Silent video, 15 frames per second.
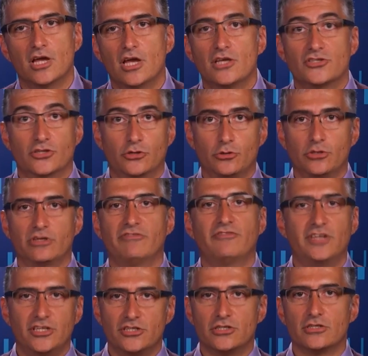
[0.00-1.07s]
security
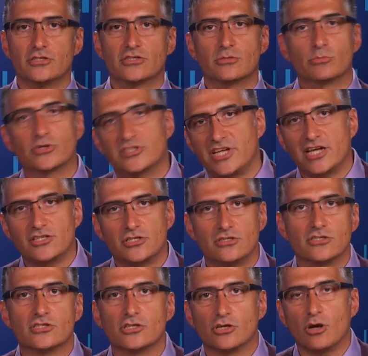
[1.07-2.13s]
features and protections
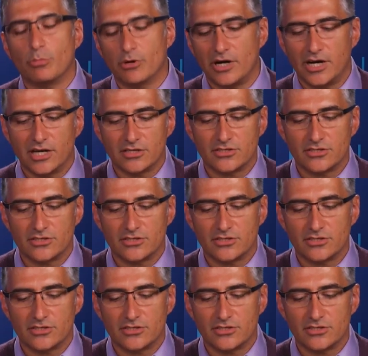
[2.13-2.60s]
in an operating